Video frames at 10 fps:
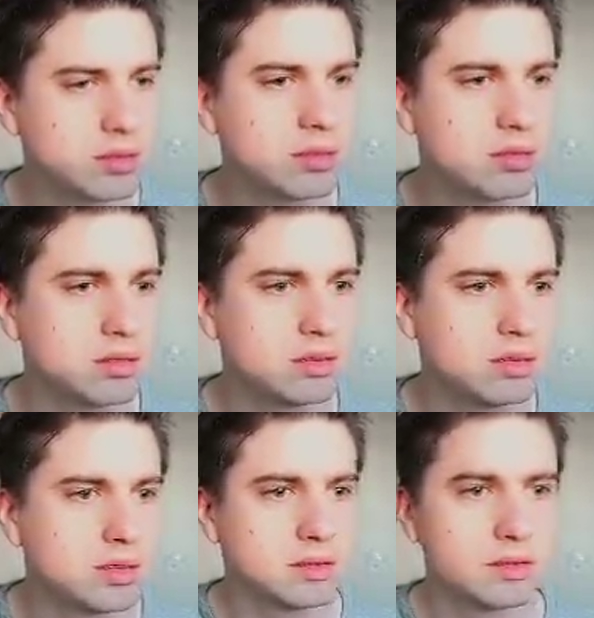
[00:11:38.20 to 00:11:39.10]

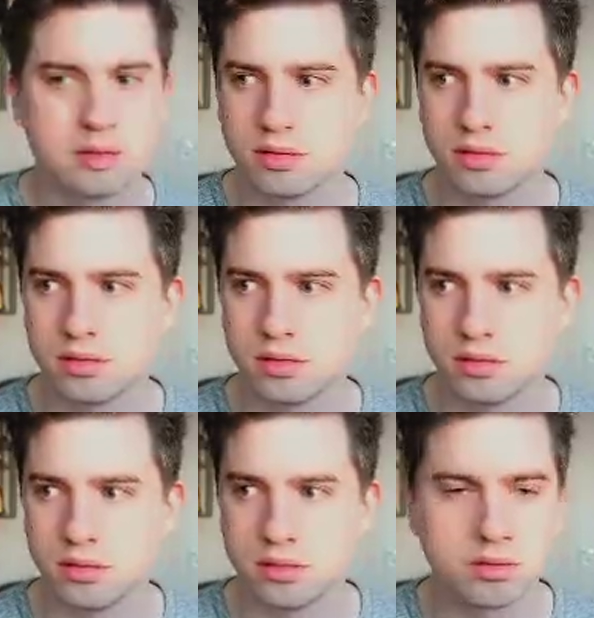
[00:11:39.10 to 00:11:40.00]

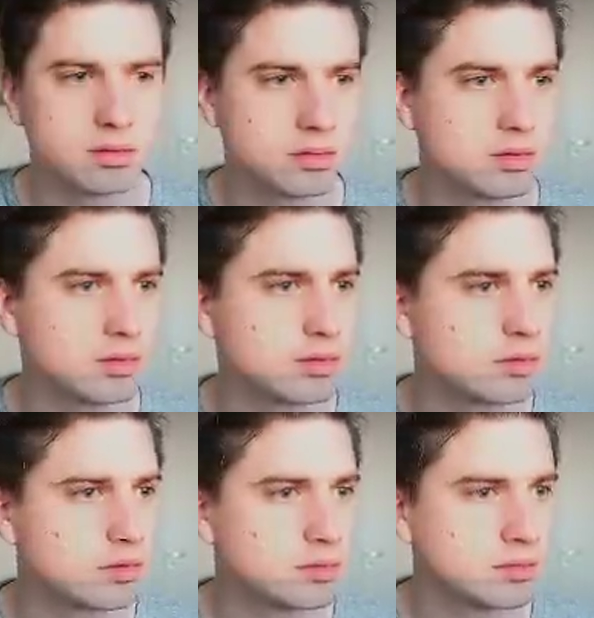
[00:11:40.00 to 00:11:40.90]

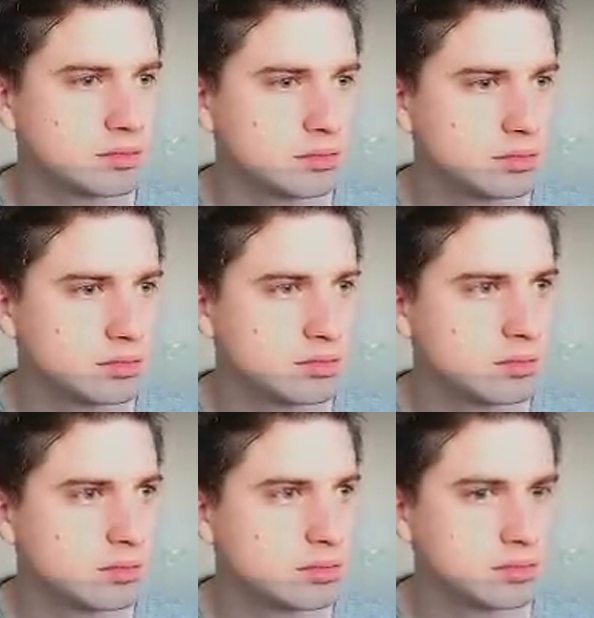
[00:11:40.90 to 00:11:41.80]

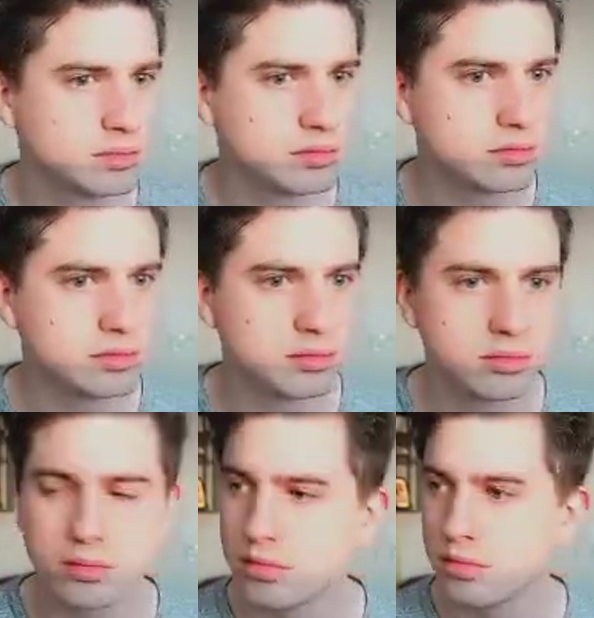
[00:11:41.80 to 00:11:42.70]

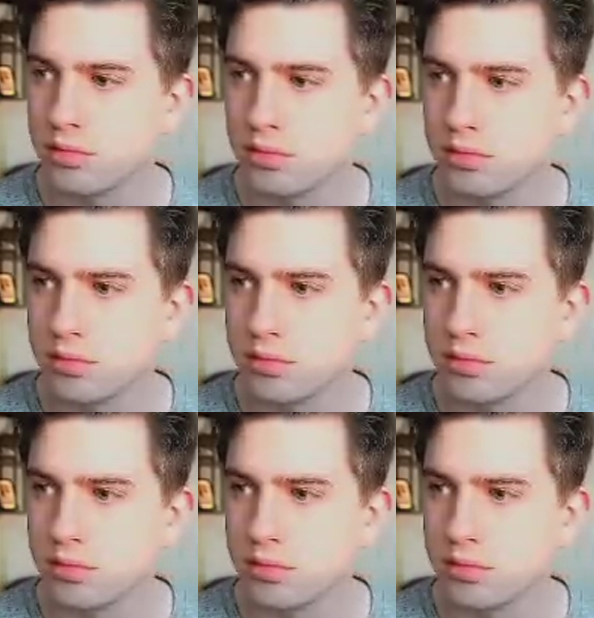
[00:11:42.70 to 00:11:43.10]
(silence)